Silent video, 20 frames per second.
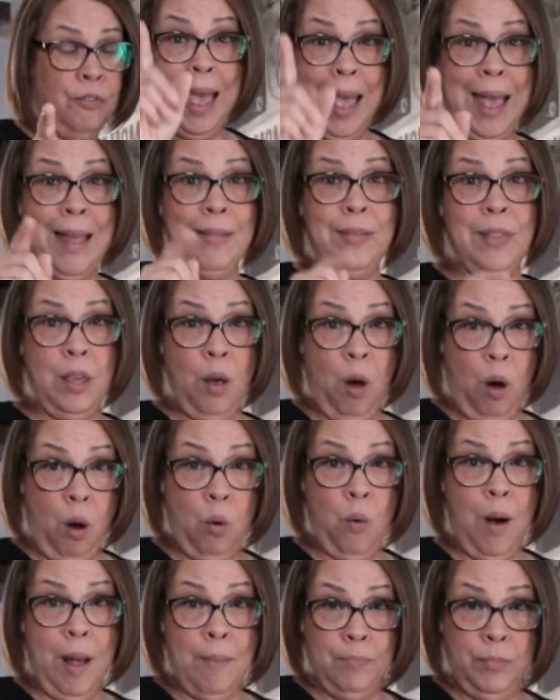and the
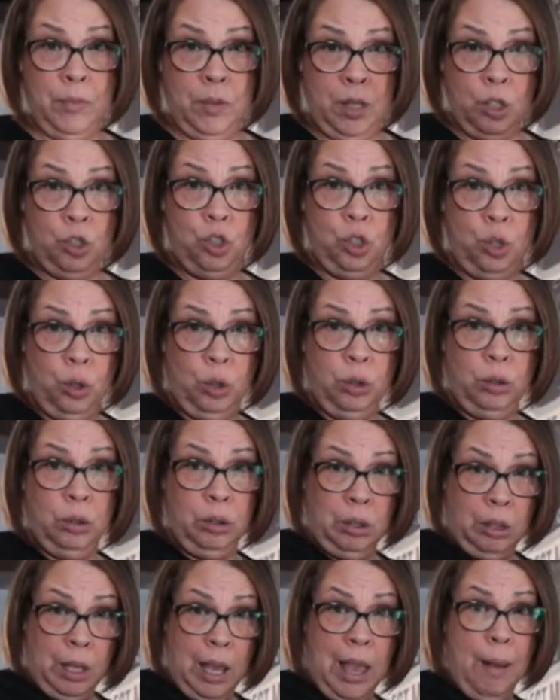OM
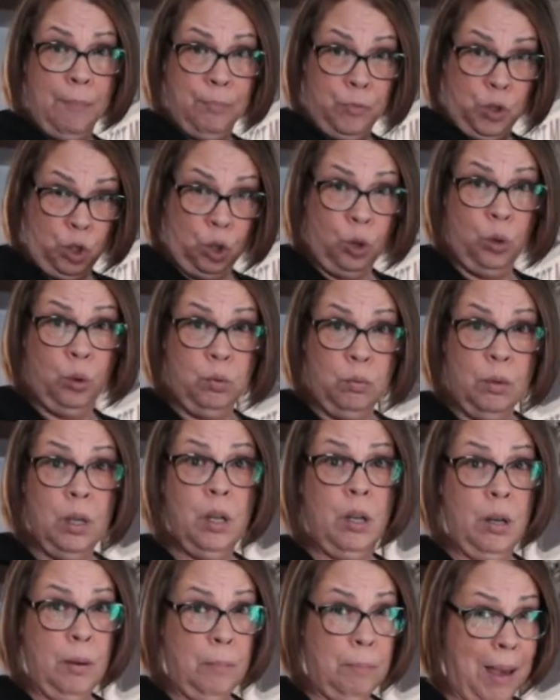Digital M2,
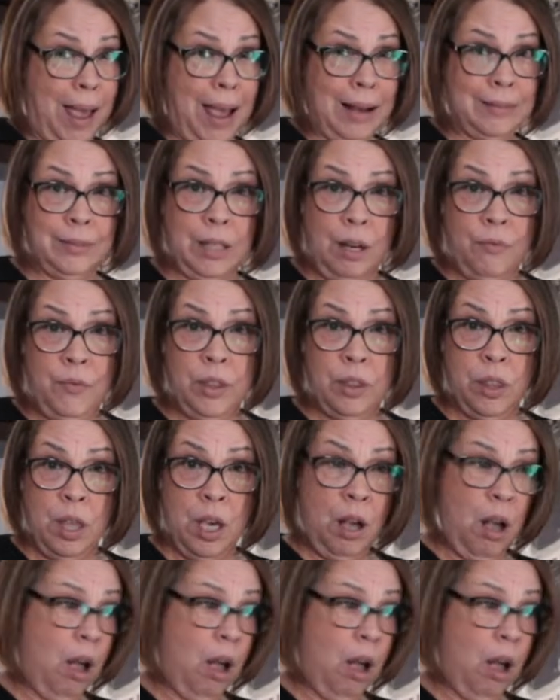packed everything